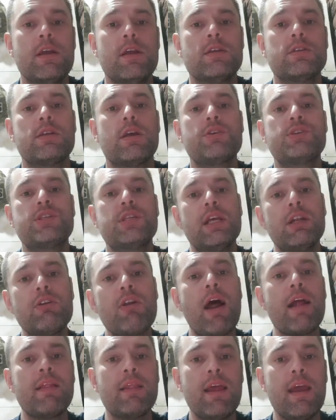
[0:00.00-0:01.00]
So sit
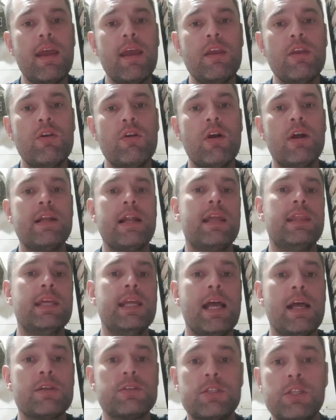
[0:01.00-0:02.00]
right there, you've got
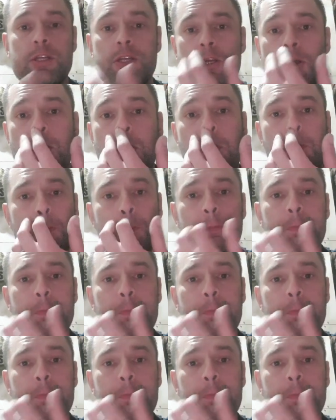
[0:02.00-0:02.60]
nothing else to do.